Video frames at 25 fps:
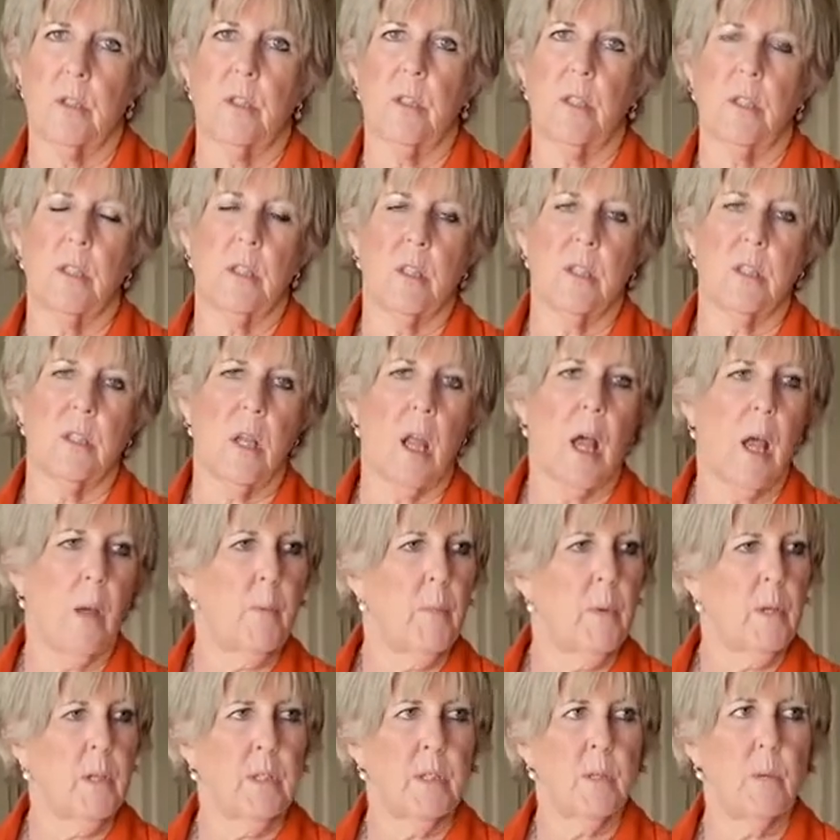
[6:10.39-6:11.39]
This is not
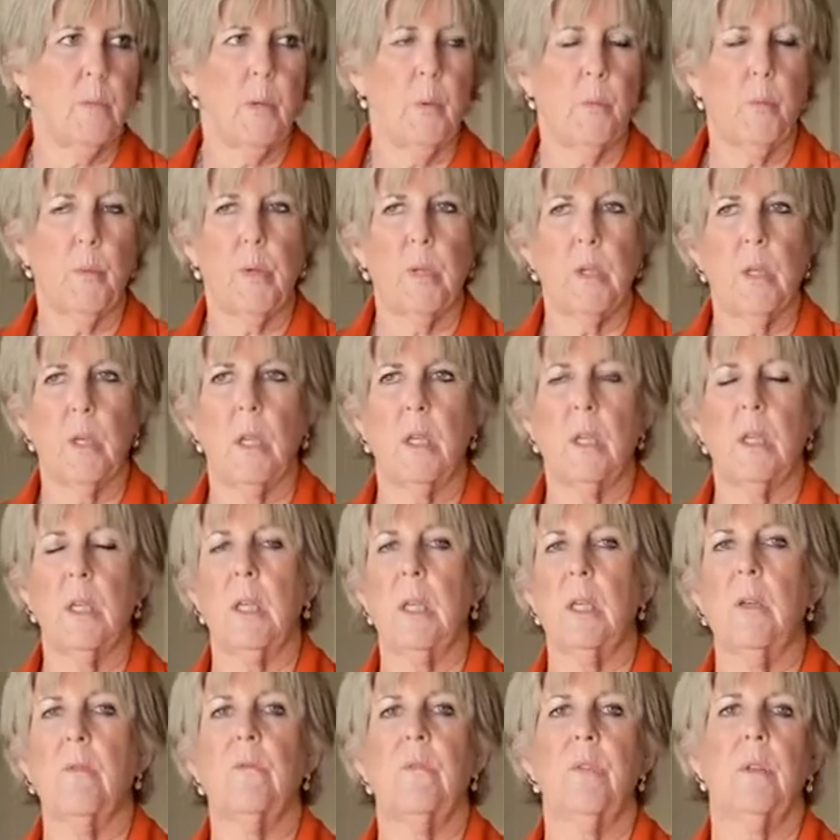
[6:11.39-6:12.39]
meant to be put on
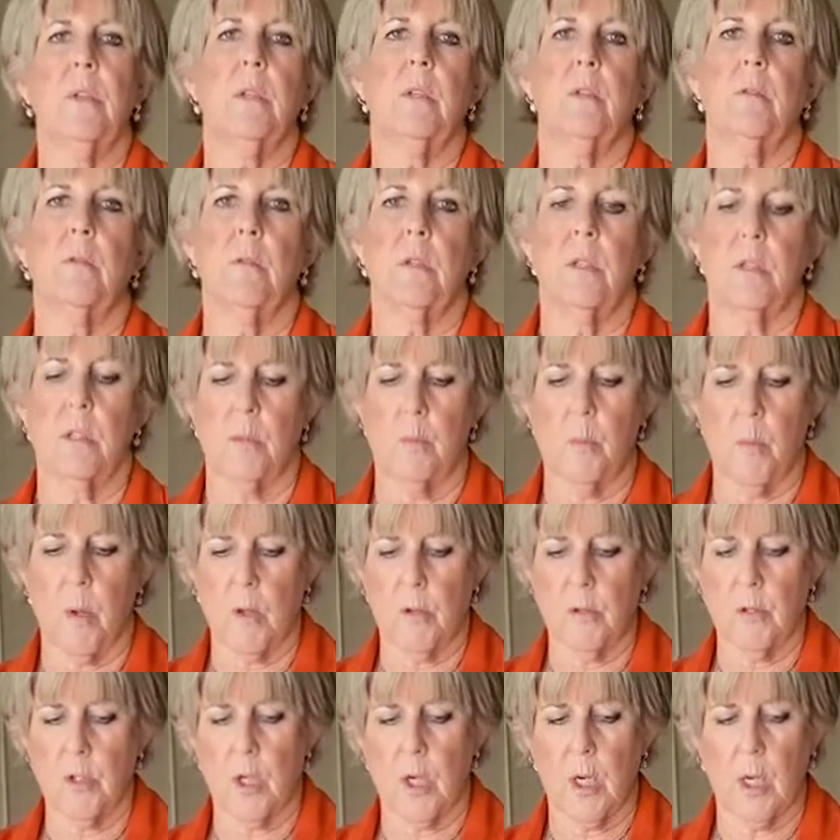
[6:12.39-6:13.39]
an infant or a
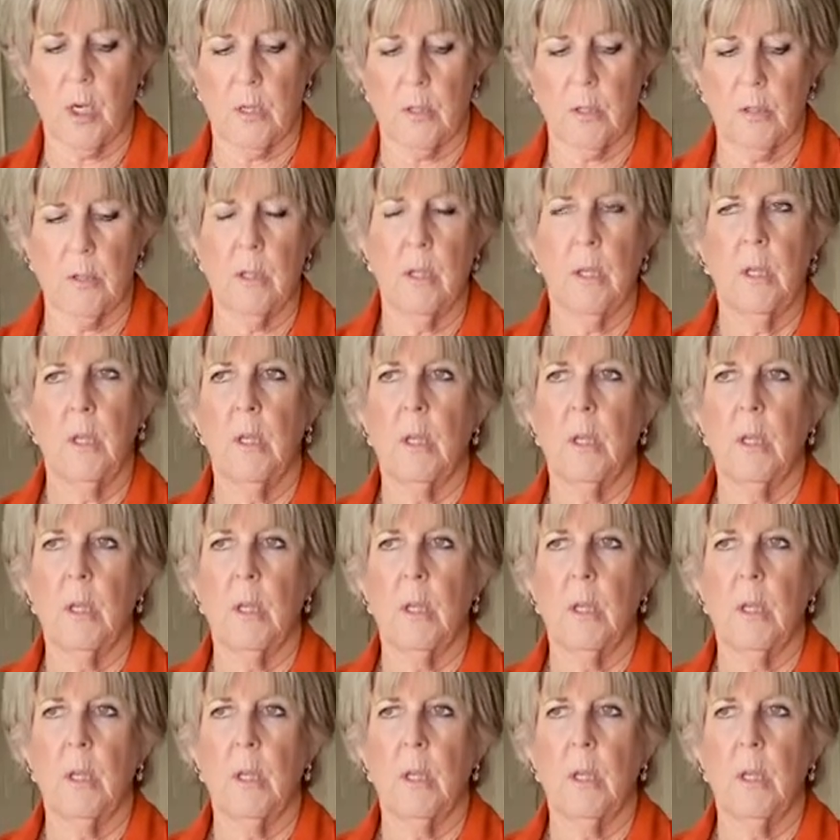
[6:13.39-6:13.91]
small child.